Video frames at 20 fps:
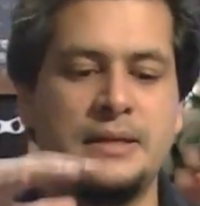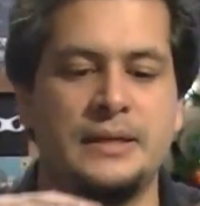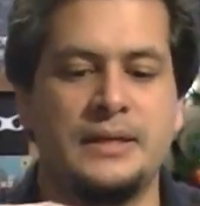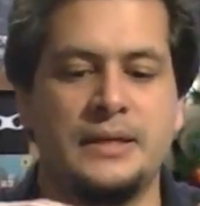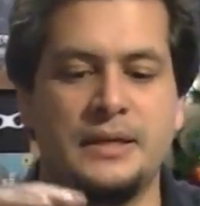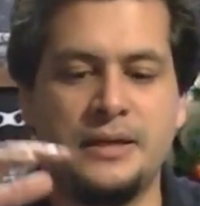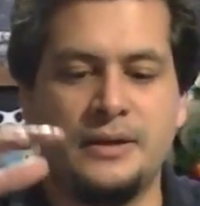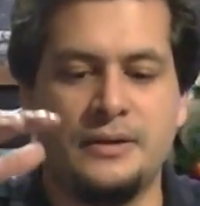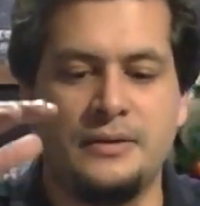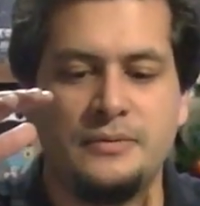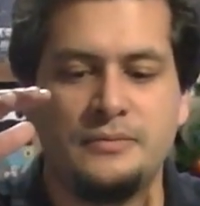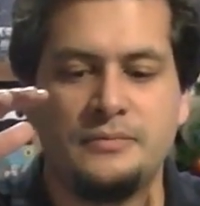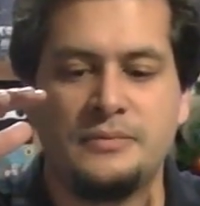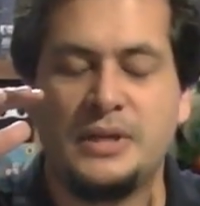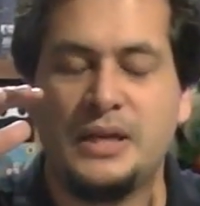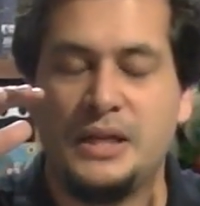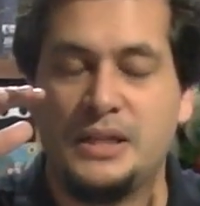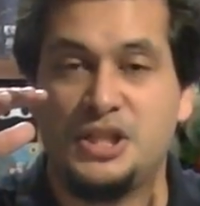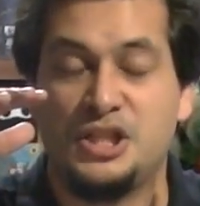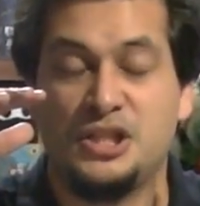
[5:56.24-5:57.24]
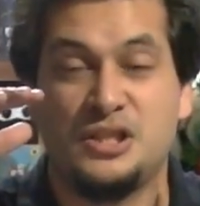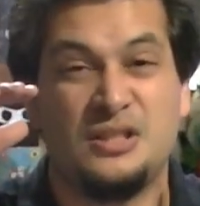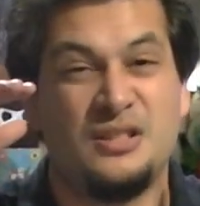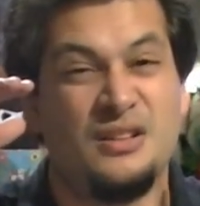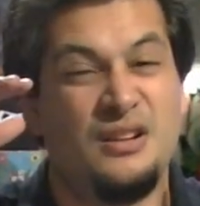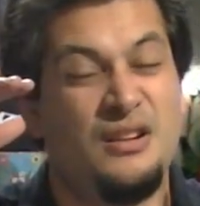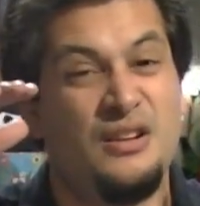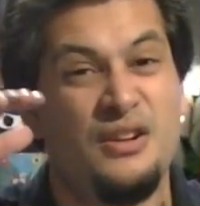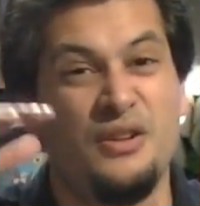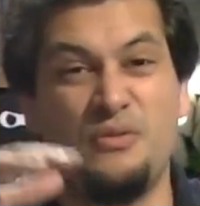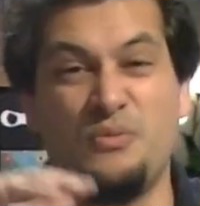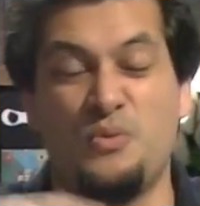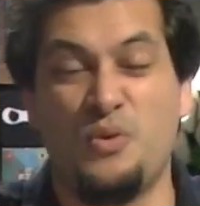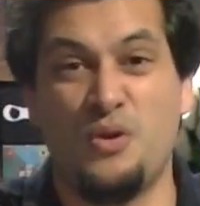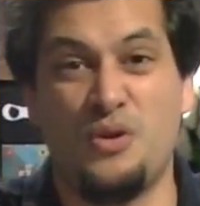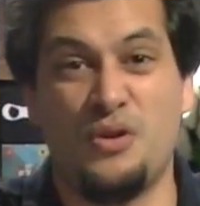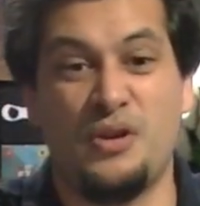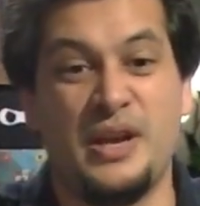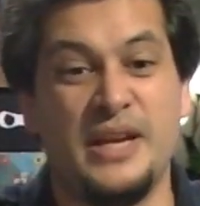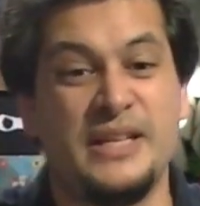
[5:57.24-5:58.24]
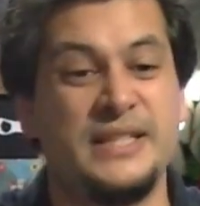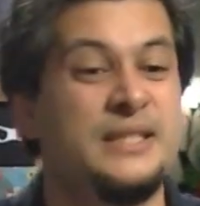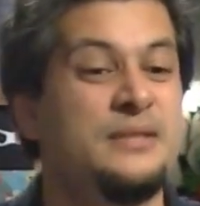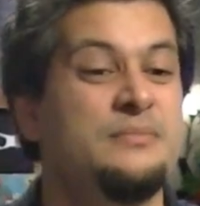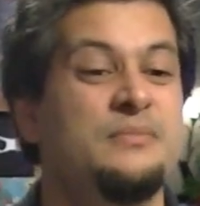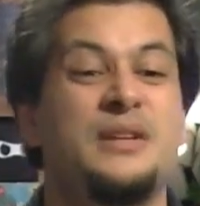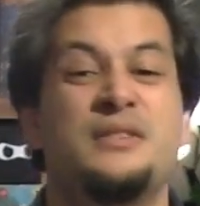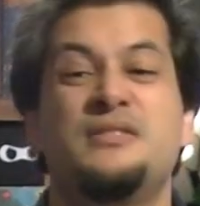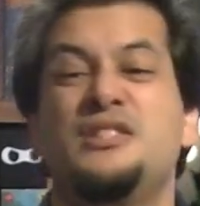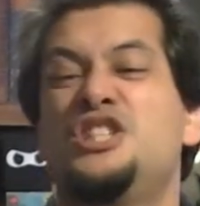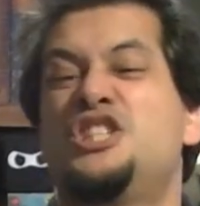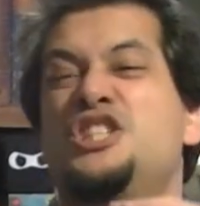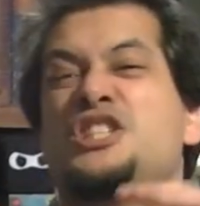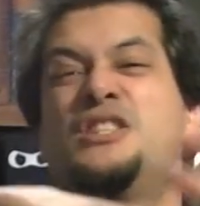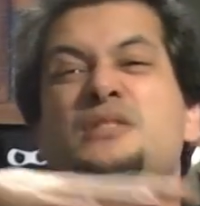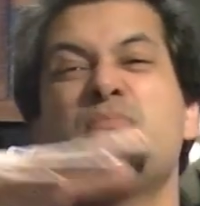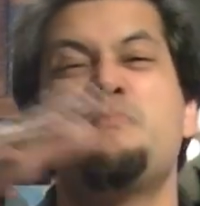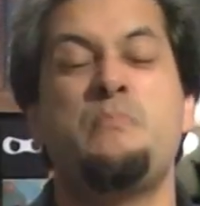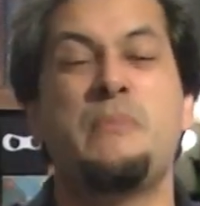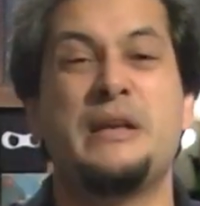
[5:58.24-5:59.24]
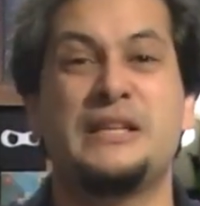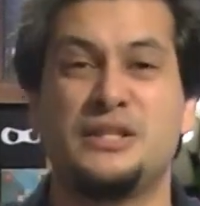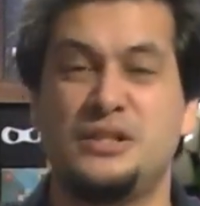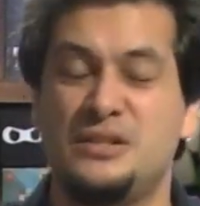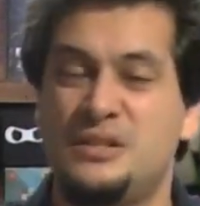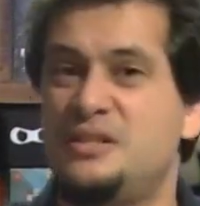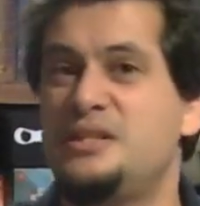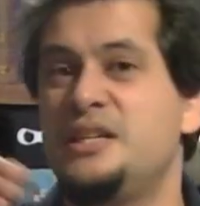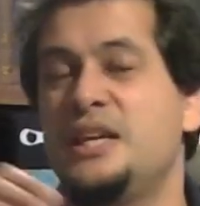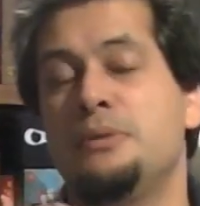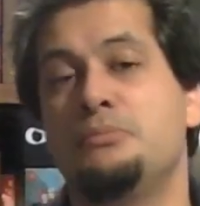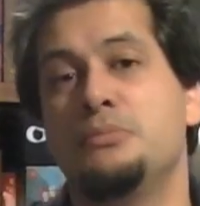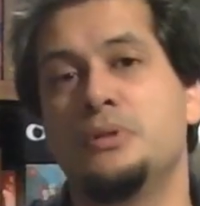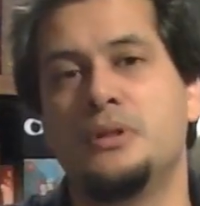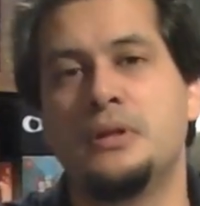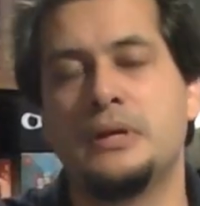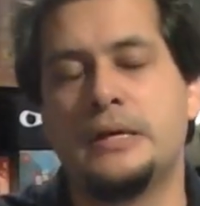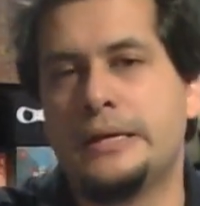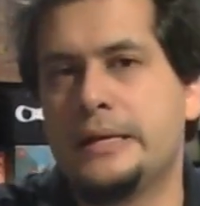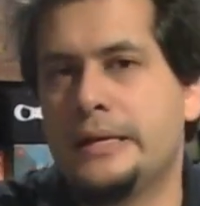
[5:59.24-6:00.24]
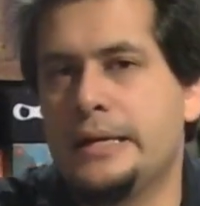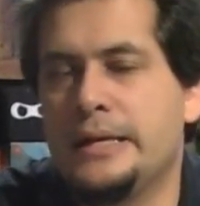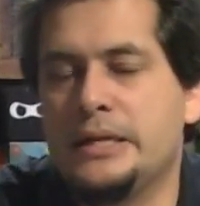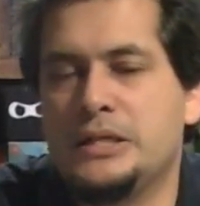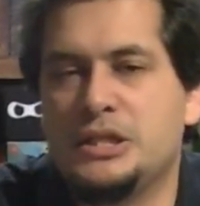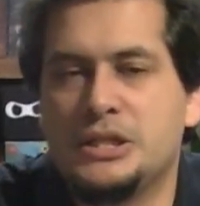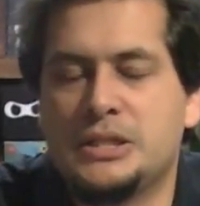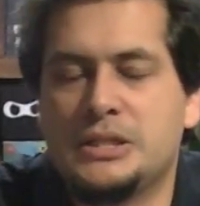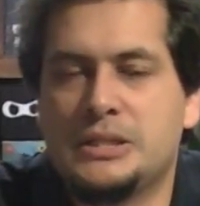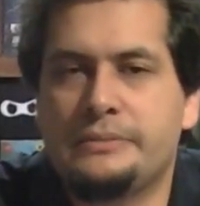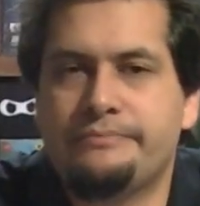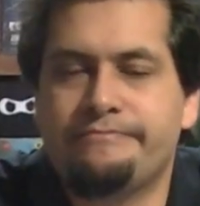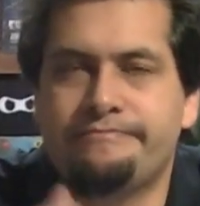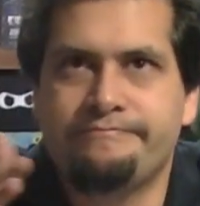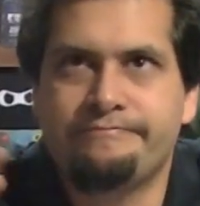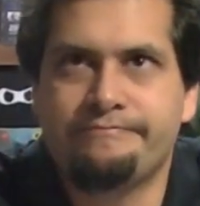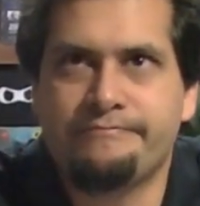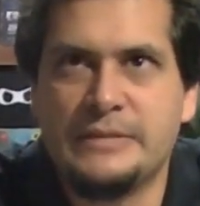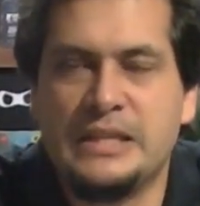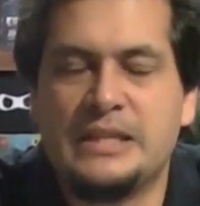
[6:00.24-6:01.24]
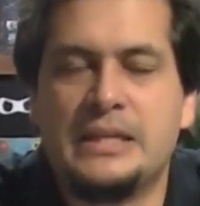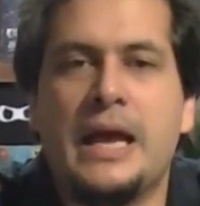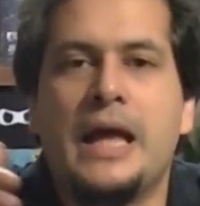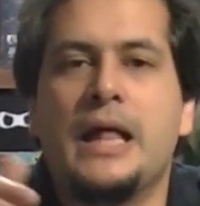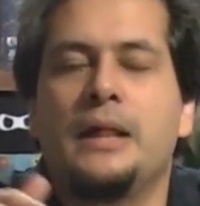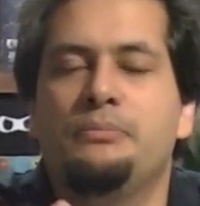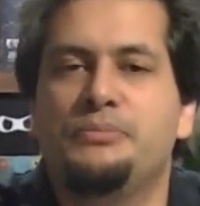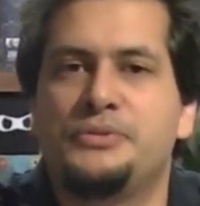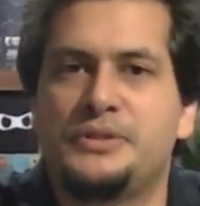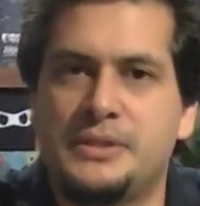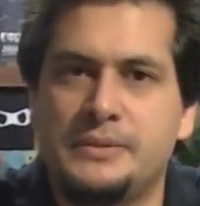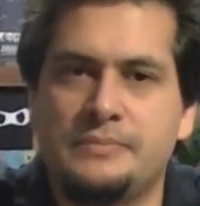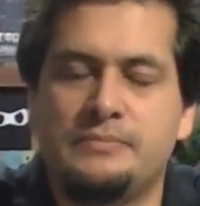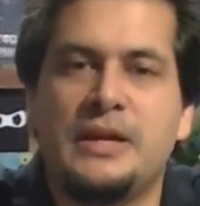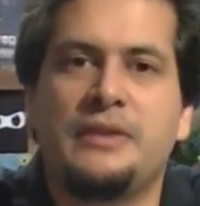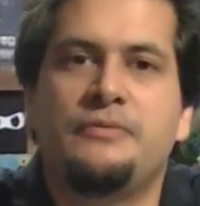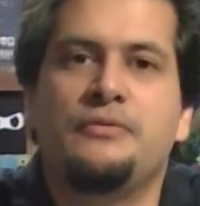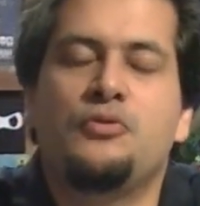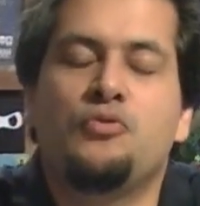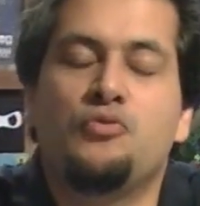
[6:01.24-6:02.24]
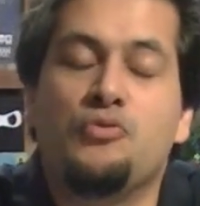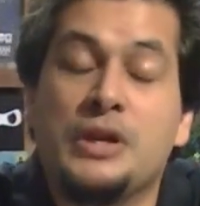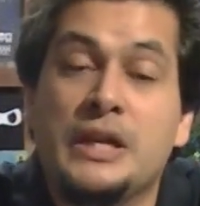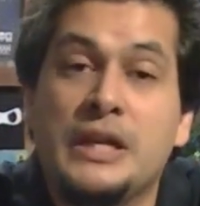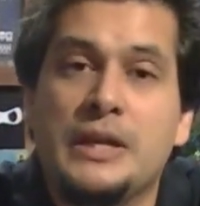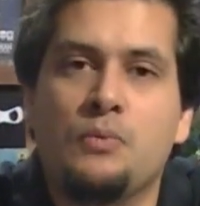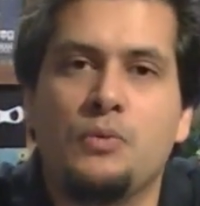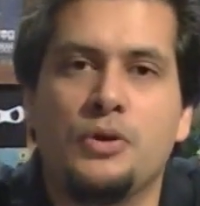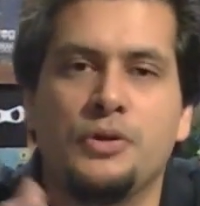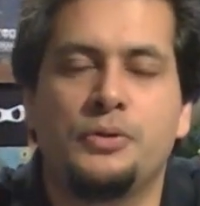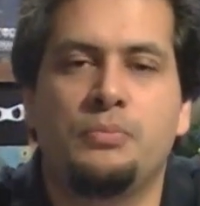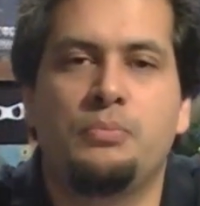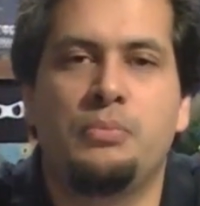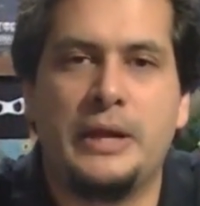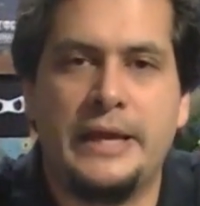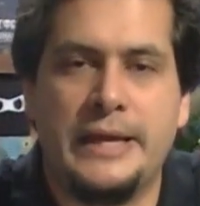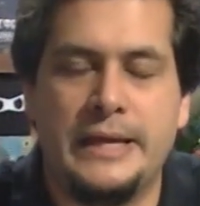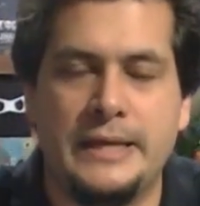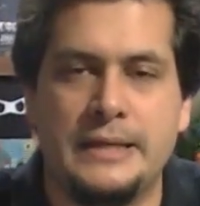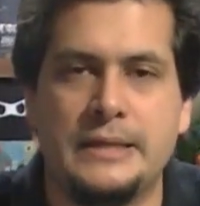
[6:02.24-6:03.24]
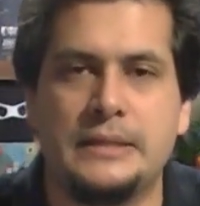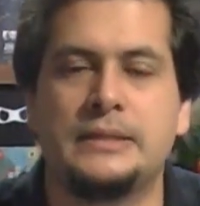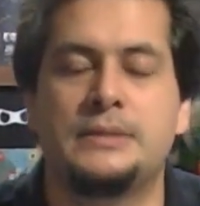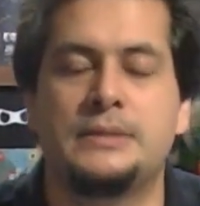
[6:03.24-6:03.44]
you know, it's just a lot of work, and sometimes it's just a mess on the table. It helps if you really want to play a